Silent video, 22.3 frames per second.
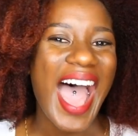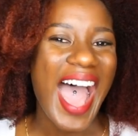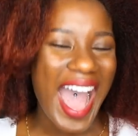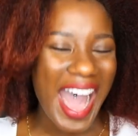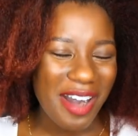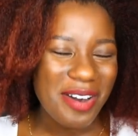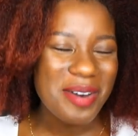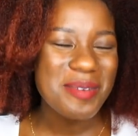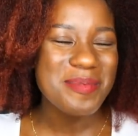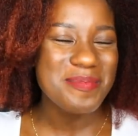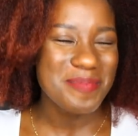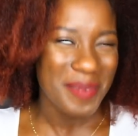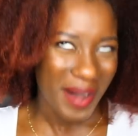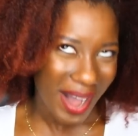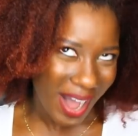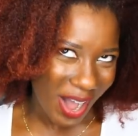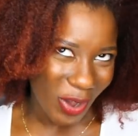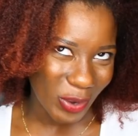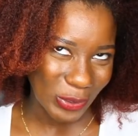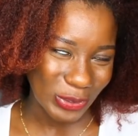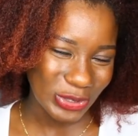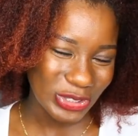How
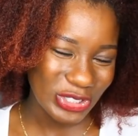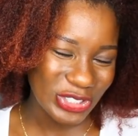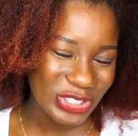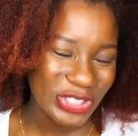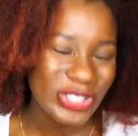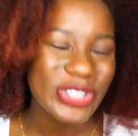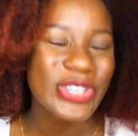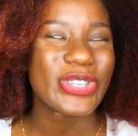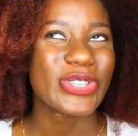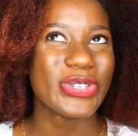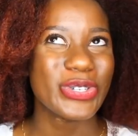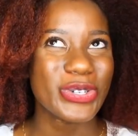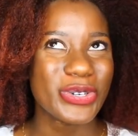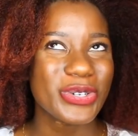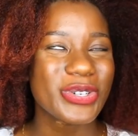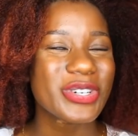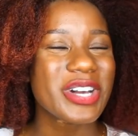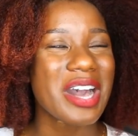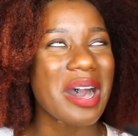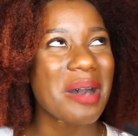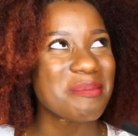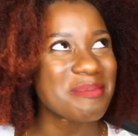about
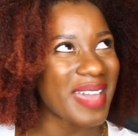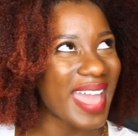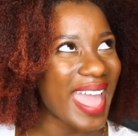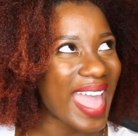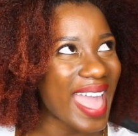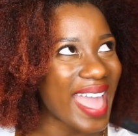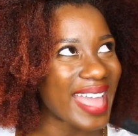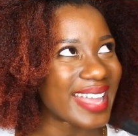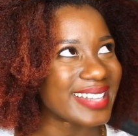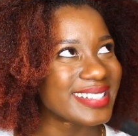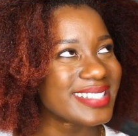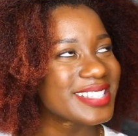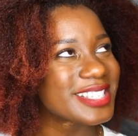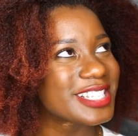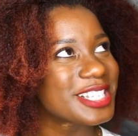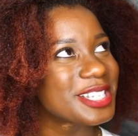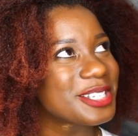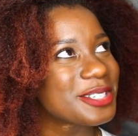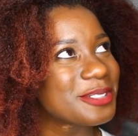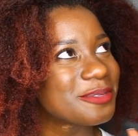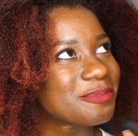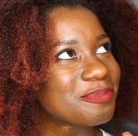you
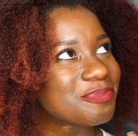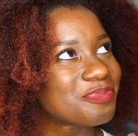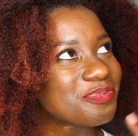comment...